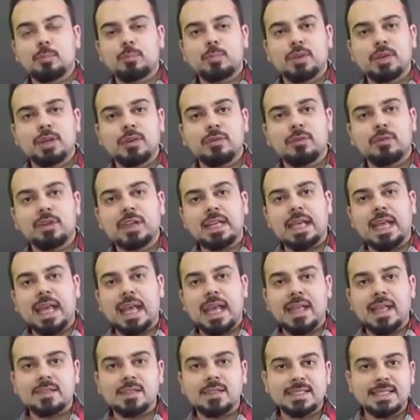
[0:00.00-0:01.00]

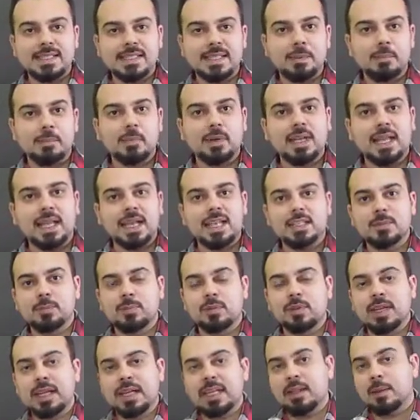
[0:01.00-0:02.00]
briefly and simple
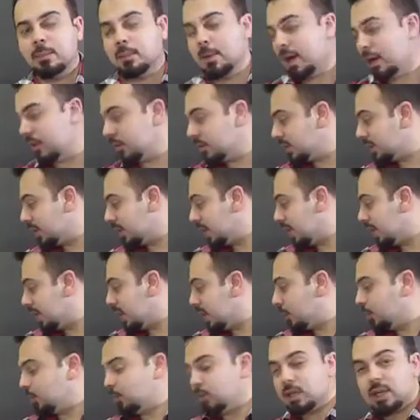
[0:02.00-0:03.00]
explained about
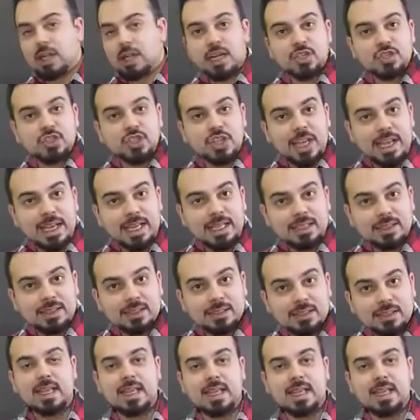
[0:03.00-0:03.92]
blockchain.